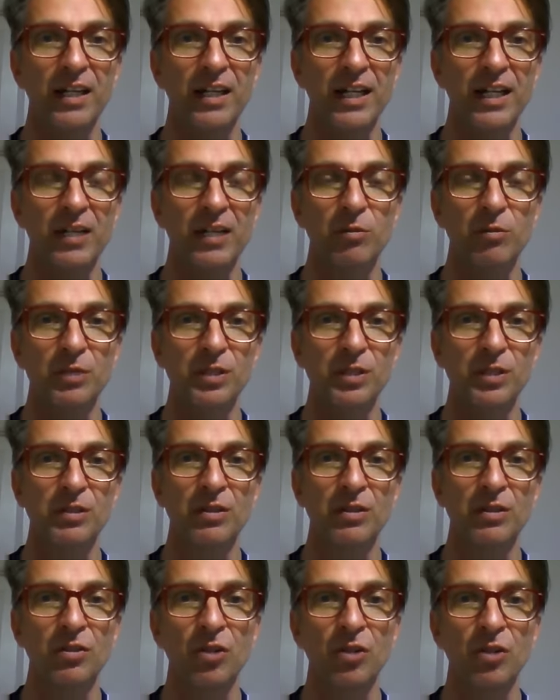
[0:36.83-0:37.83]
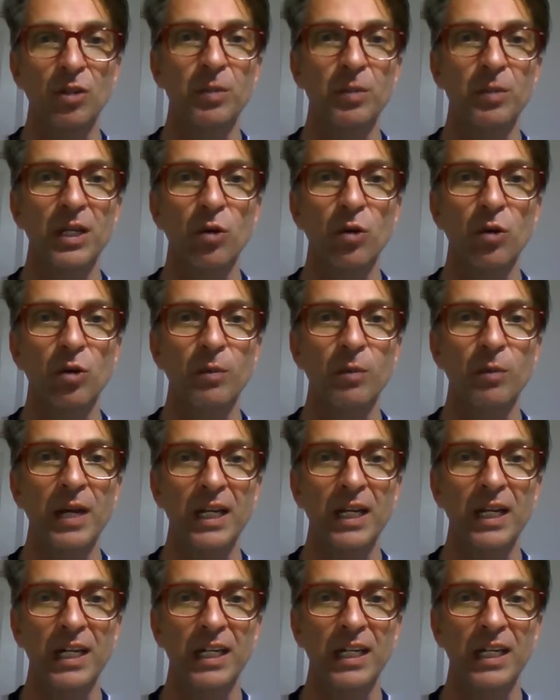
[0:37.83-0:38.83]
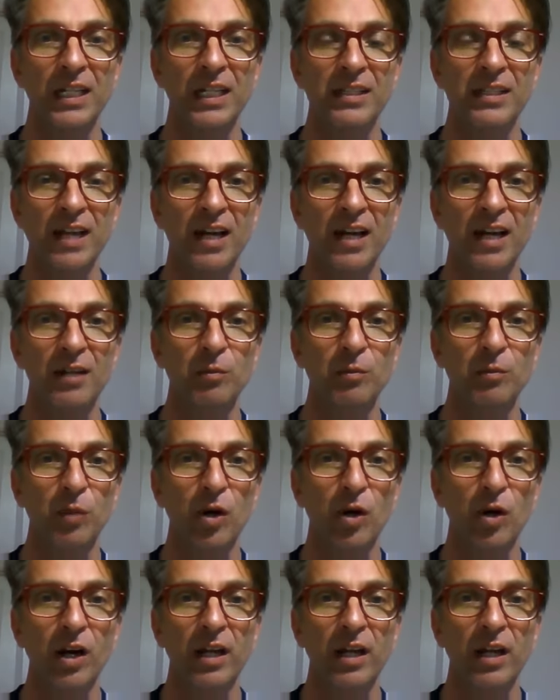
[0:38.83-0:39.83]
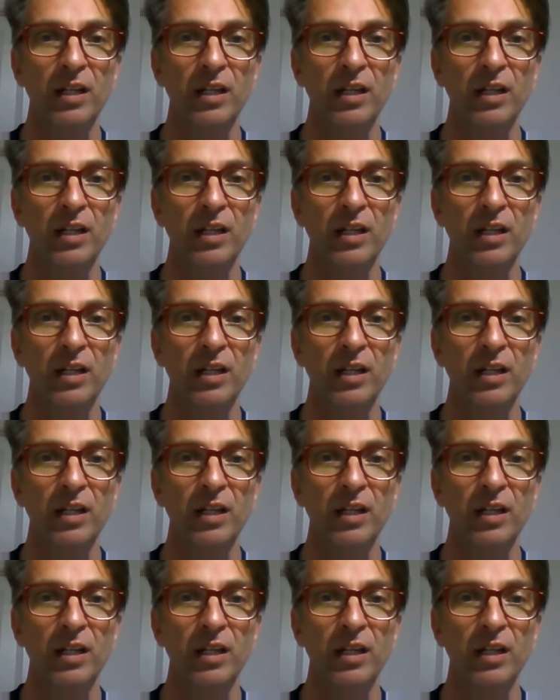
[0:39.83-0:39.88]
and it was going to be automatically done by